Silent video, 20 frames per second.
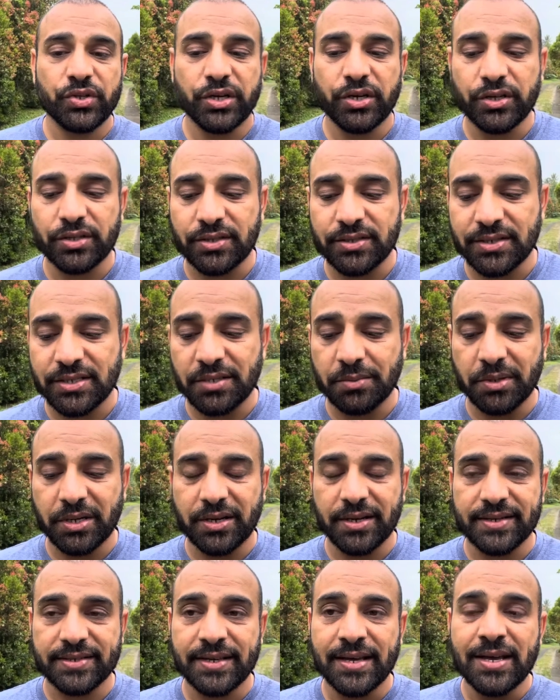good to see
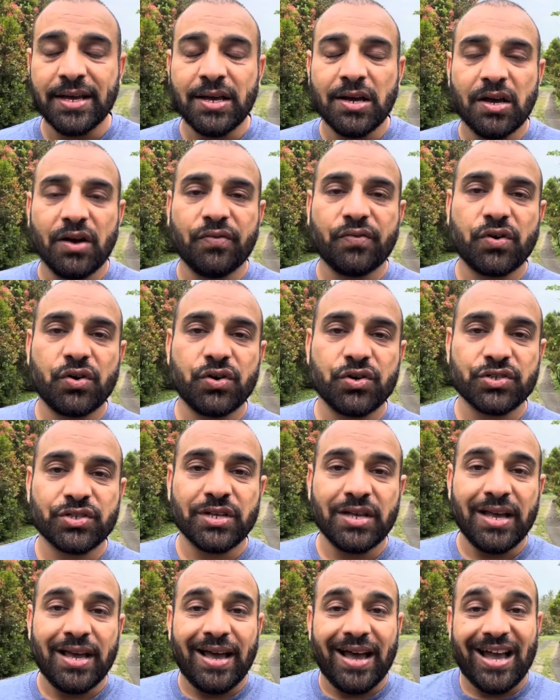because, of course,
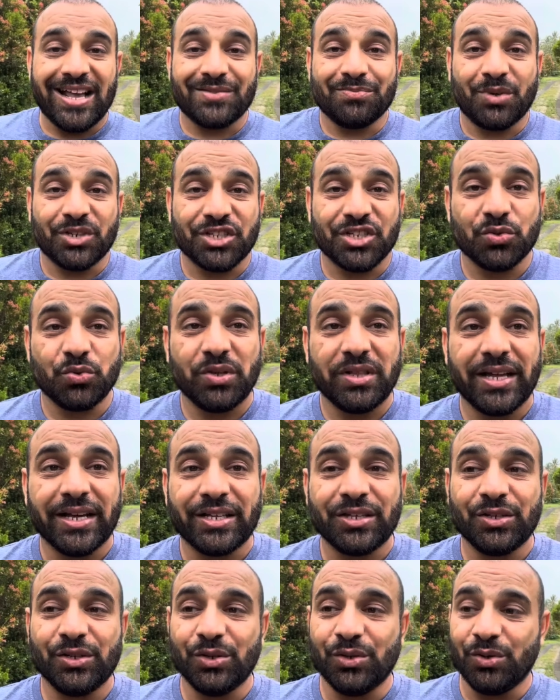as much as we like
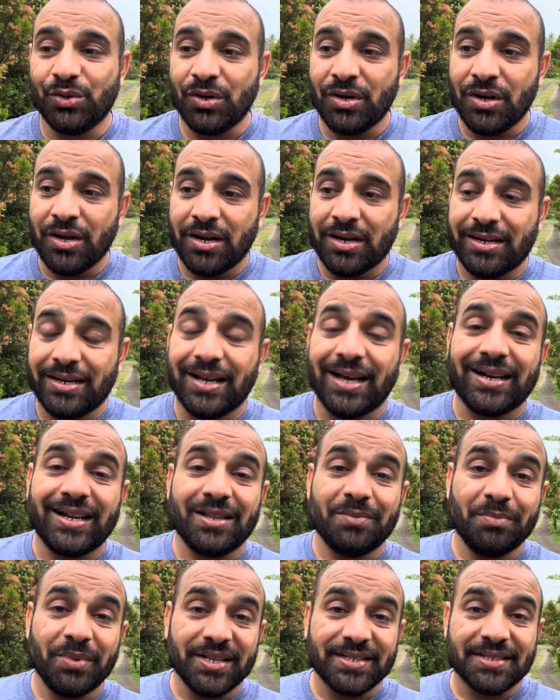to not
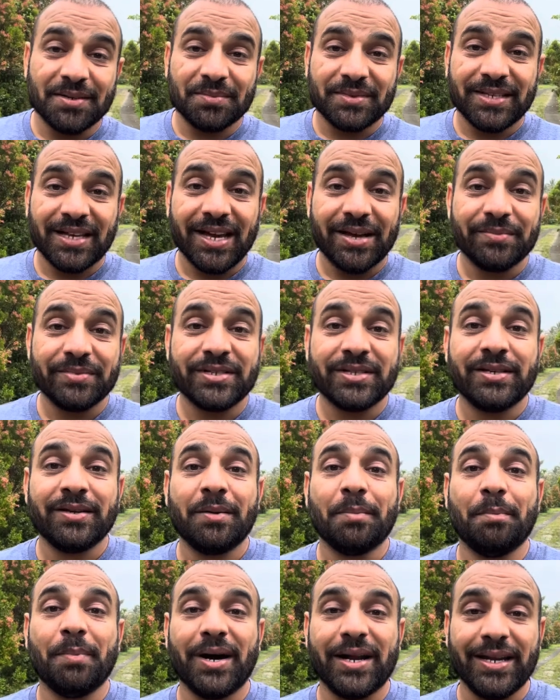admit sometimes,
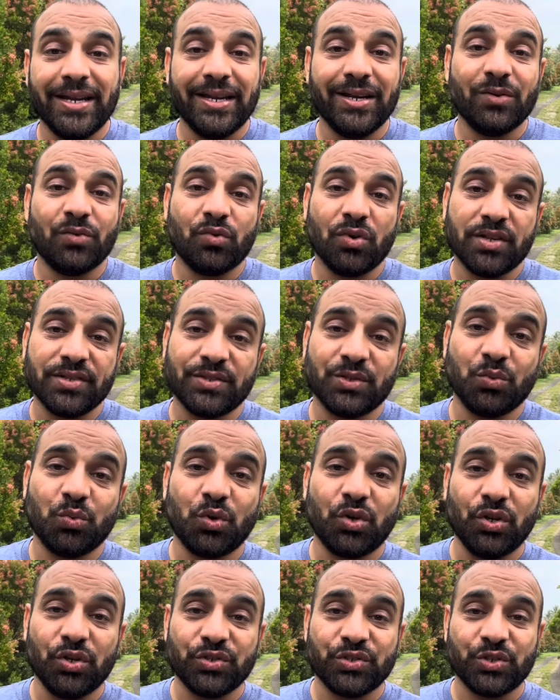money runs the
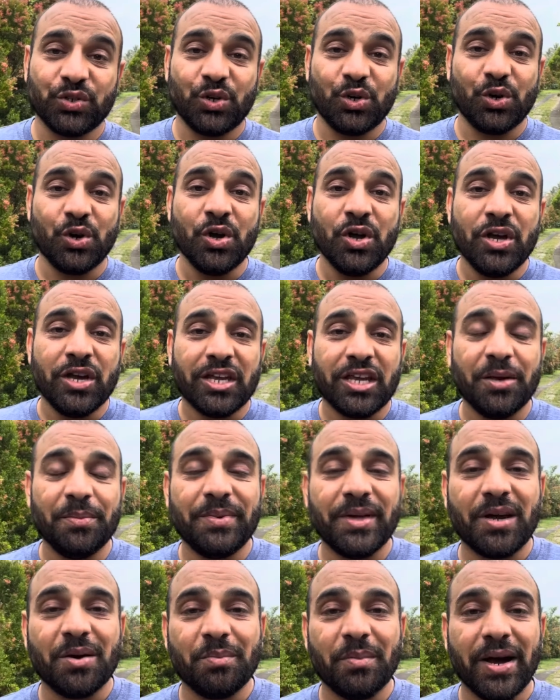world. So keep
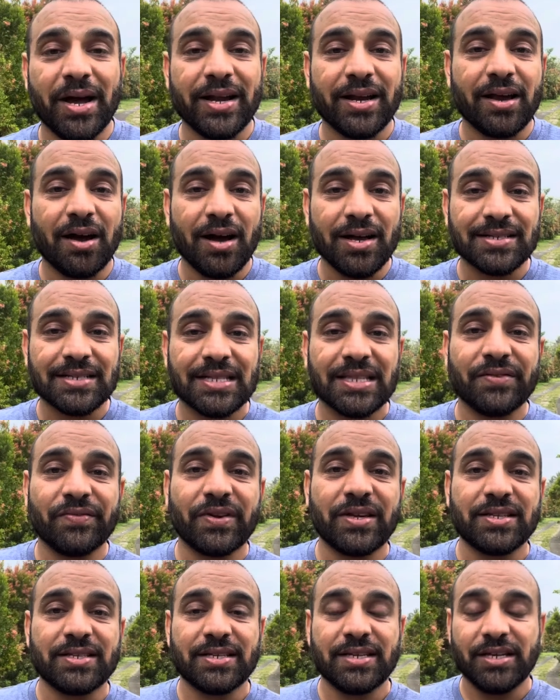that in mind. Cost of
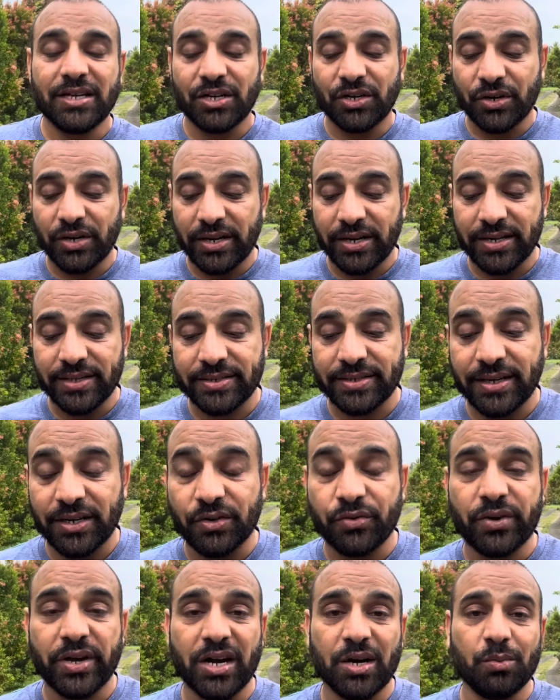living here is
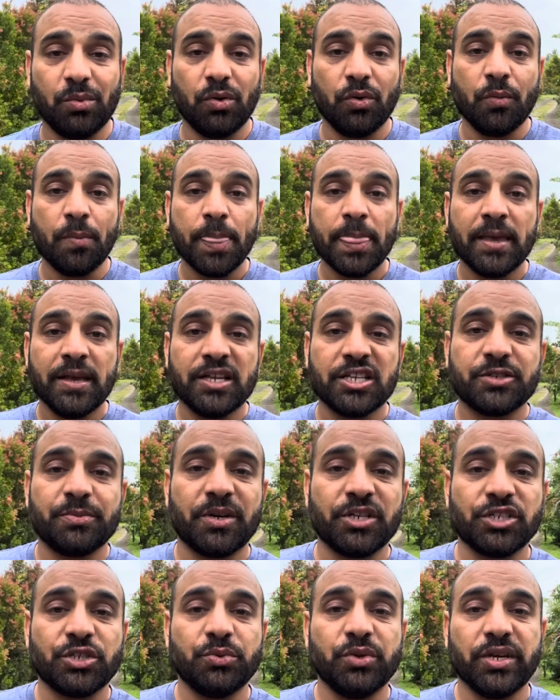incredible,
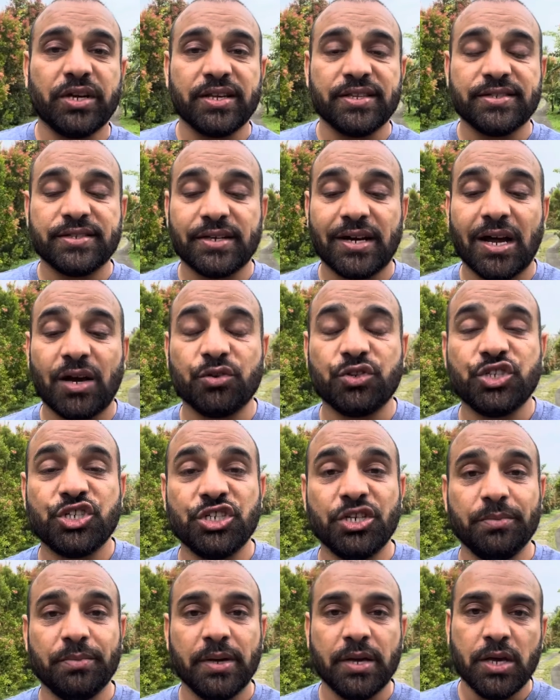especially when you consider how
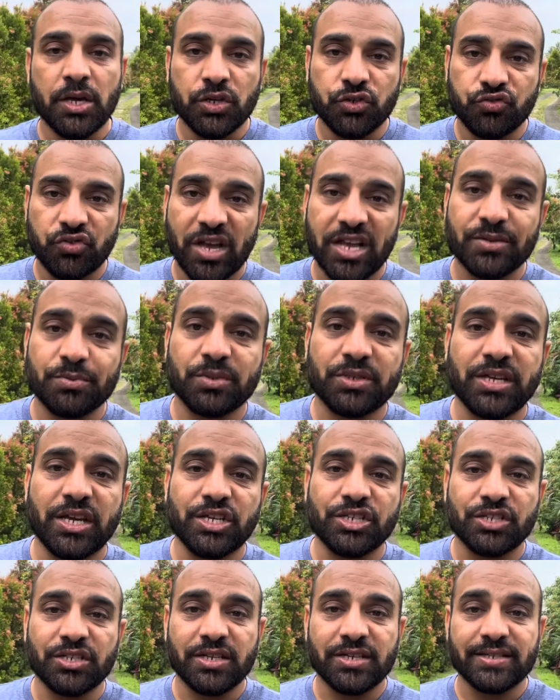cheap
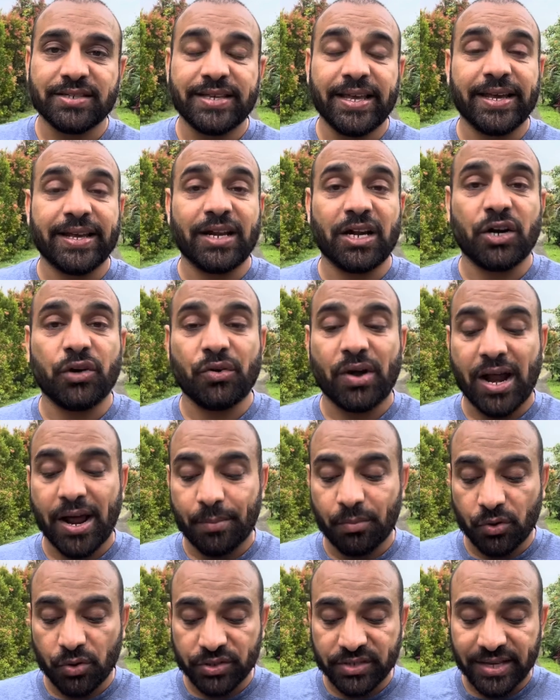transportation is, taking a Grab
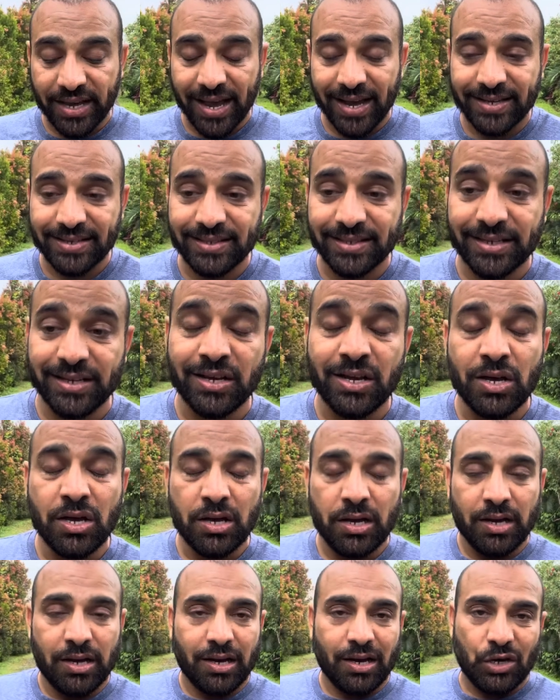or a taxi,
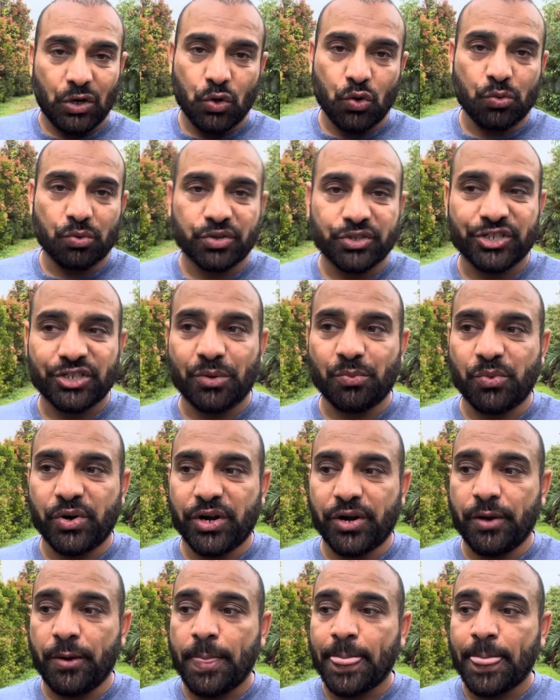an Uber somewhere,